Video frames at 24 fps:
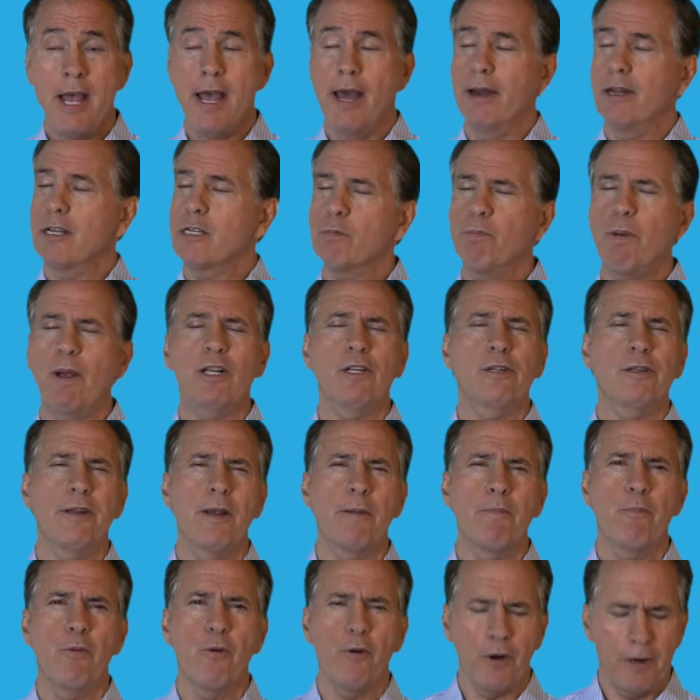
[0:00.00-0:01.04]
And especially
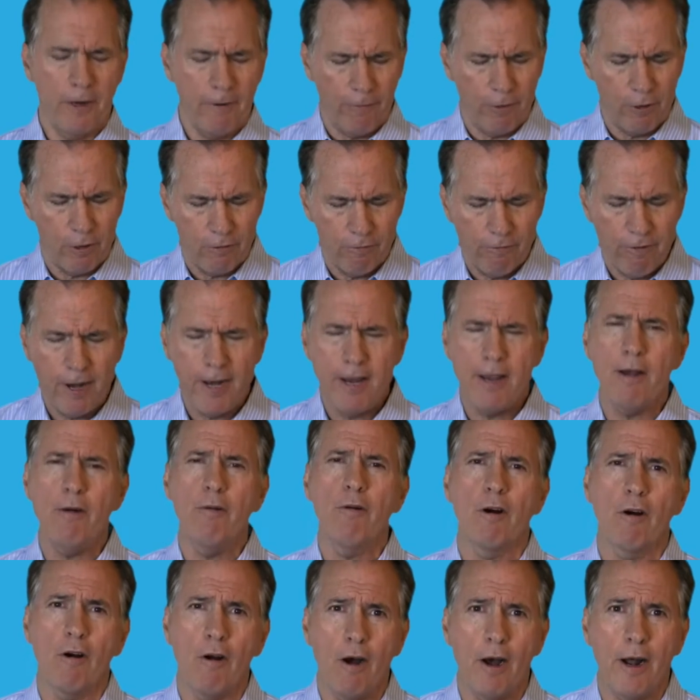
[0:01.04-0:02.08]
important, if there's video
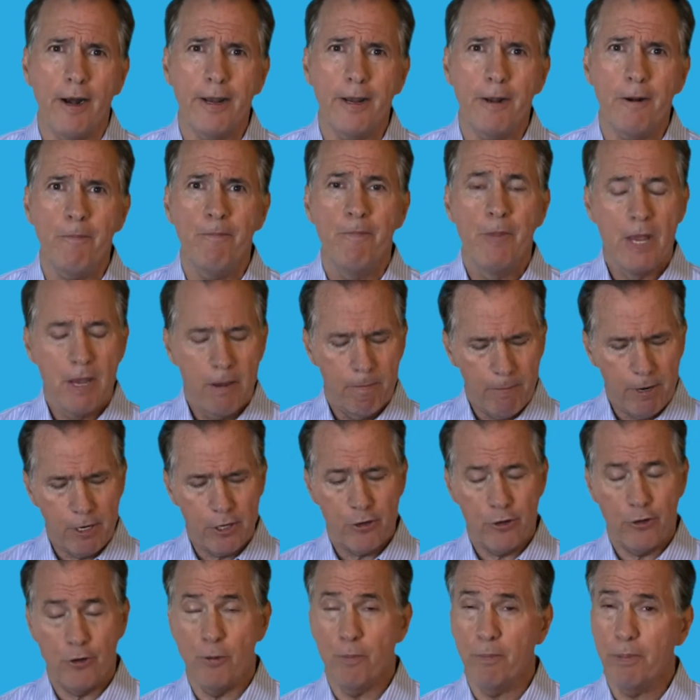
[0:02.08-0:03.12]
or audio, make
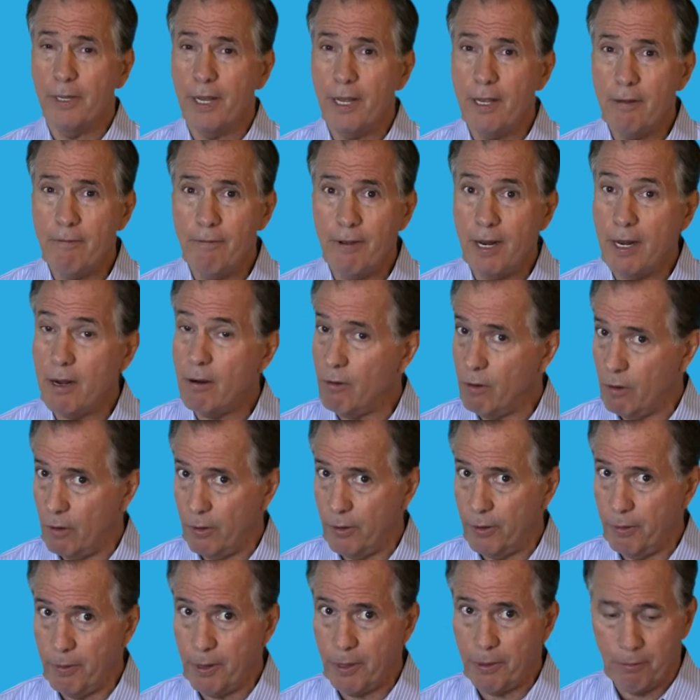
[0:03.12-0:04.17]
sure you play the video all
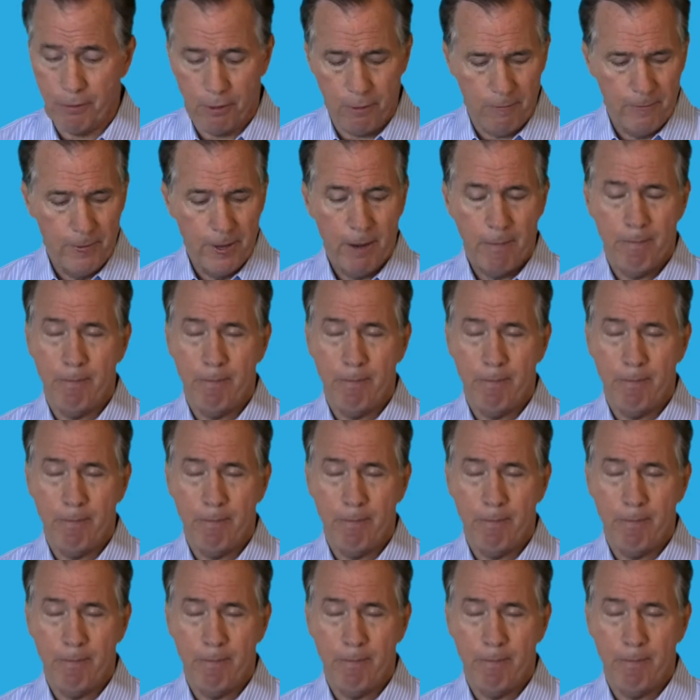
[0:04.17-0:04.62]
the way through.